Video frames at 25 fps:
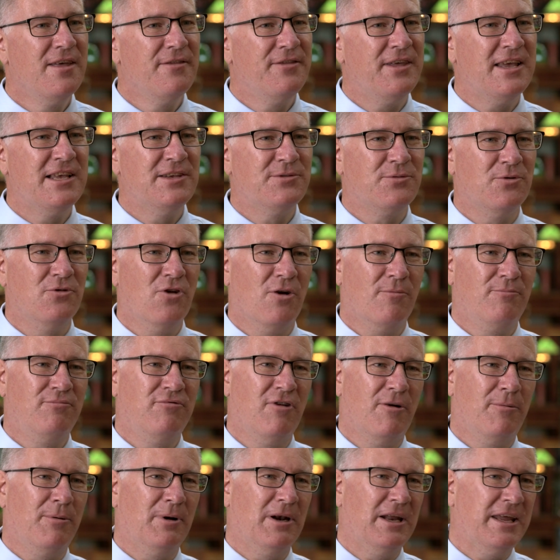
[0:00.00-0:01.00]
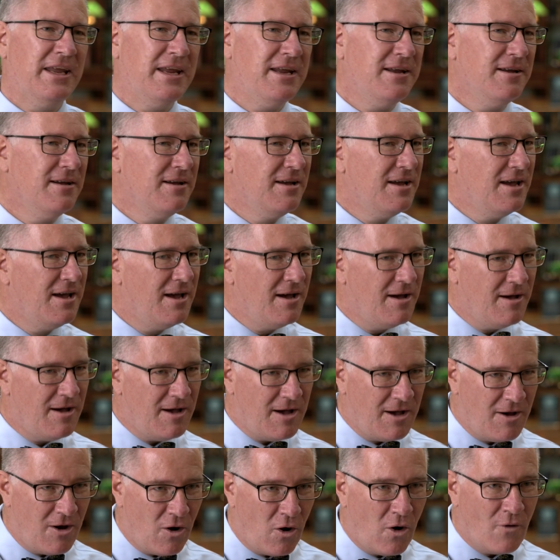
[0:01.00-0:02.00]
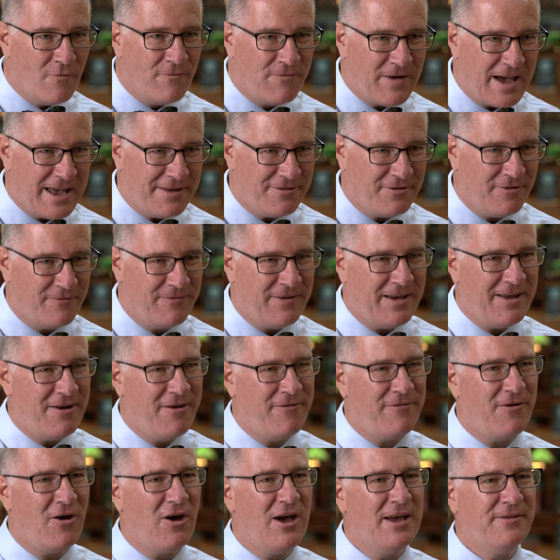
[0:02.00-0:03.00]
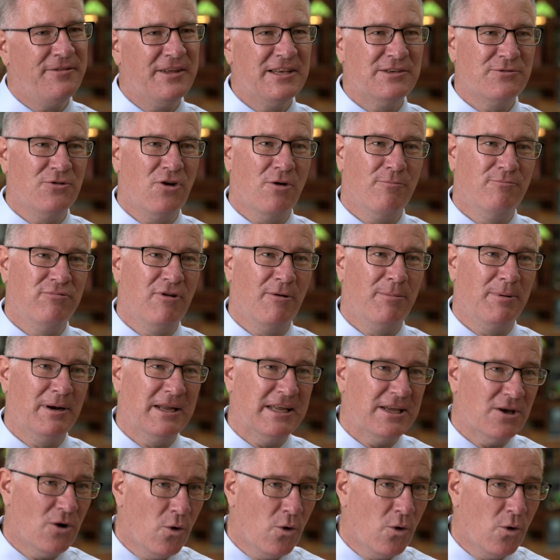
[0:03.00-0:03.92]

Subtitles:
Things were not properly verified. Things were not properly